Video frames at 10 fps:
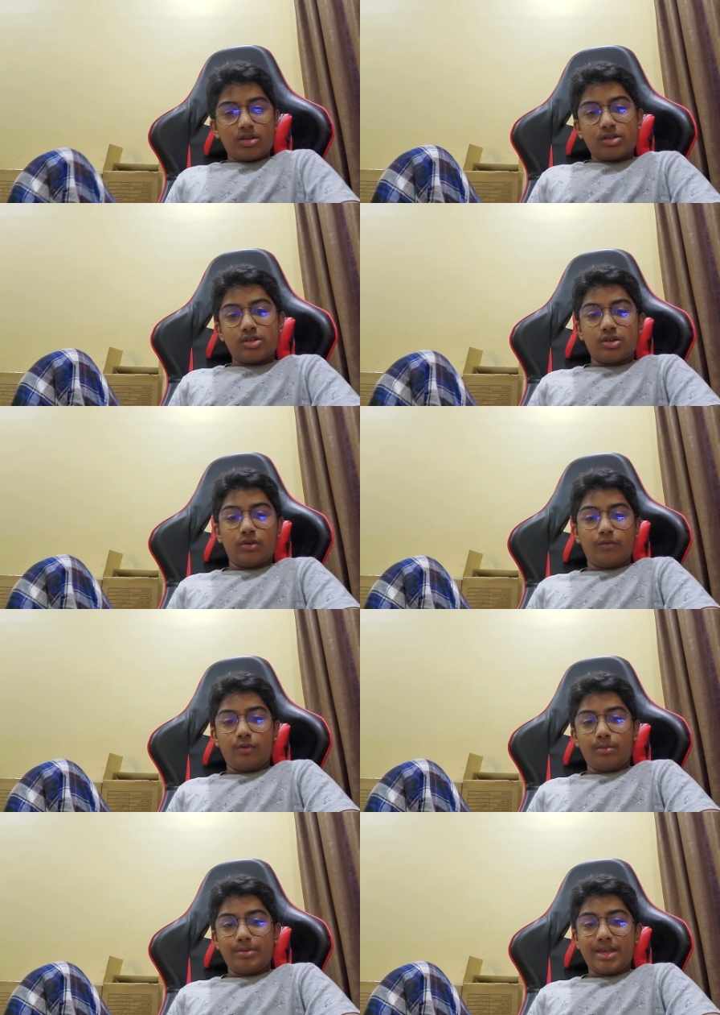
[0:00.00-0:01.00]
so
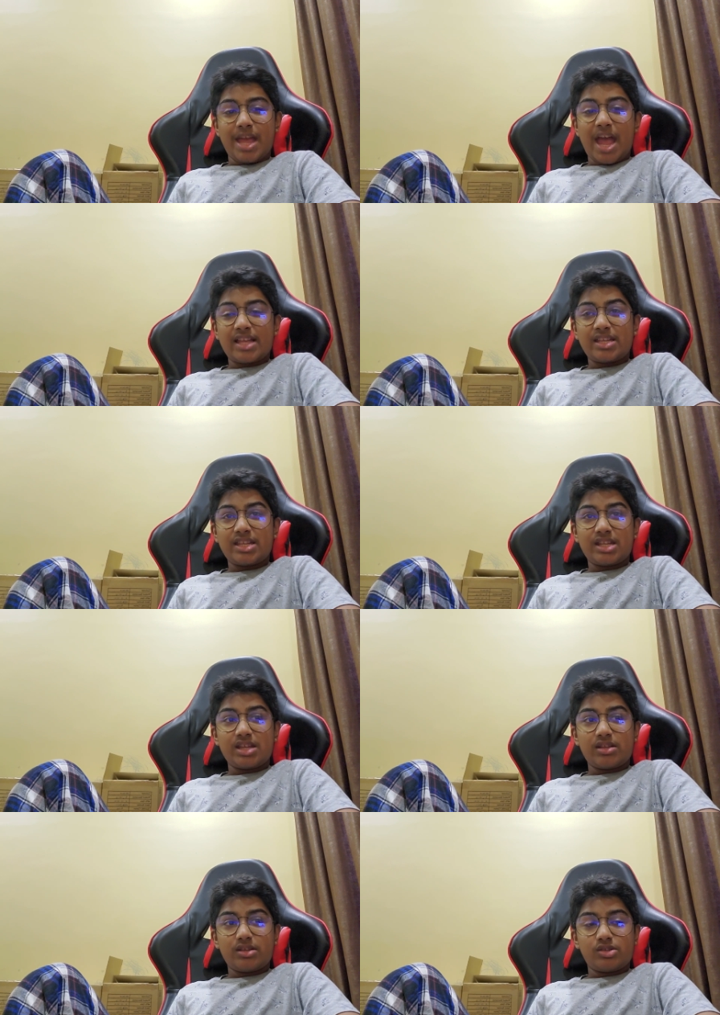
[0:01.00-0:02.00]
for PS,
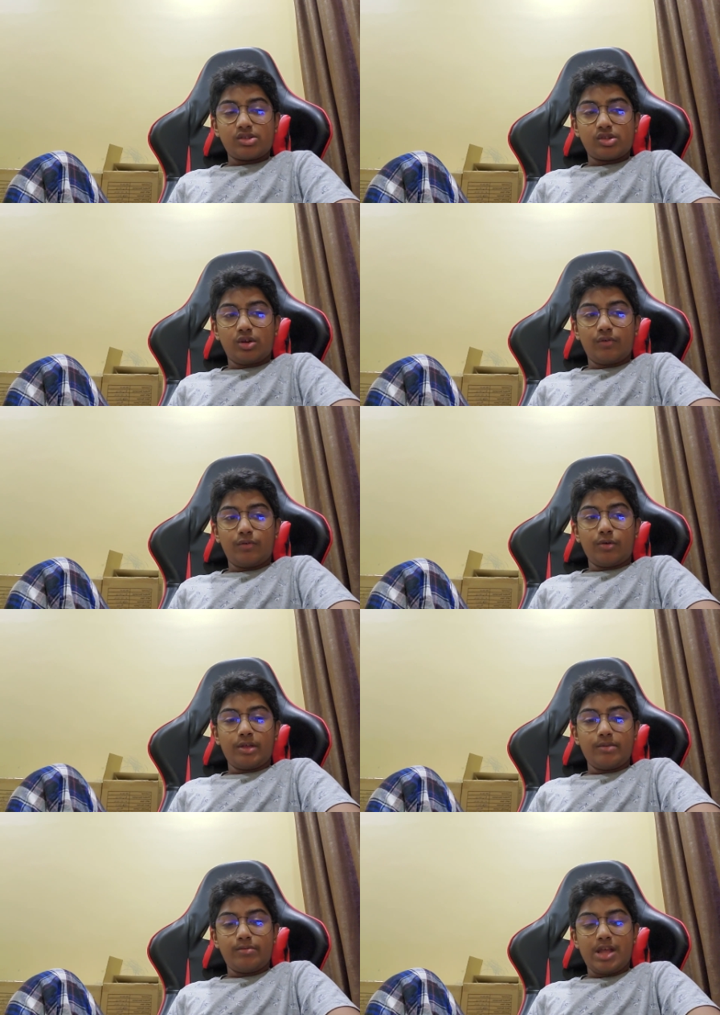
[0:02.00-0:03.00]
so for
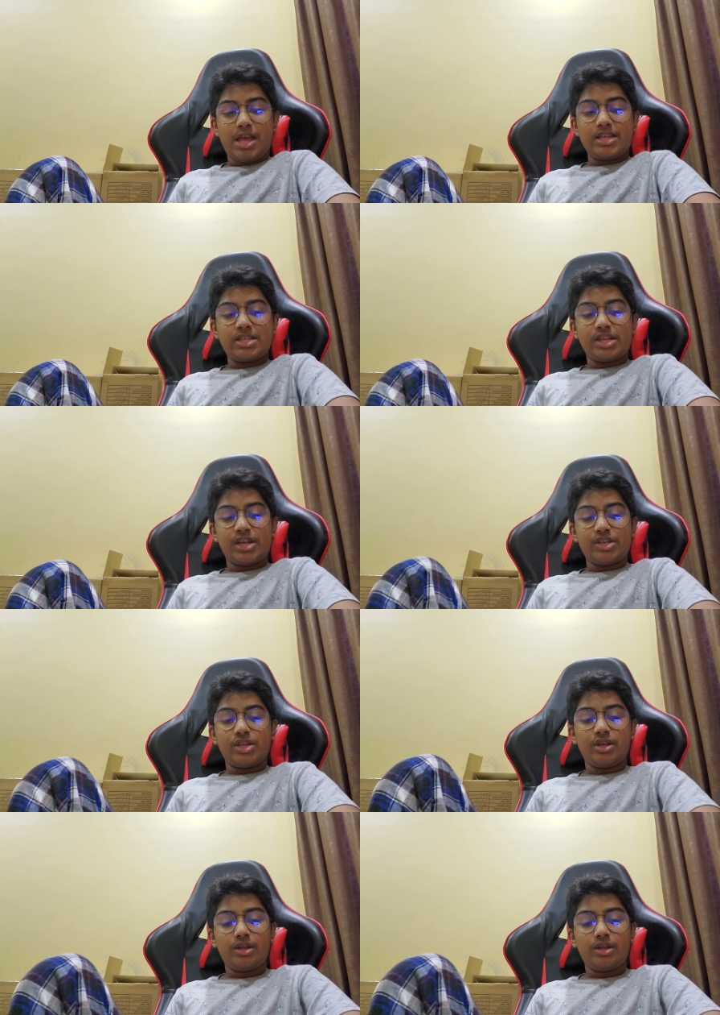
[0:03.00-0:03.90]
a PlayStation,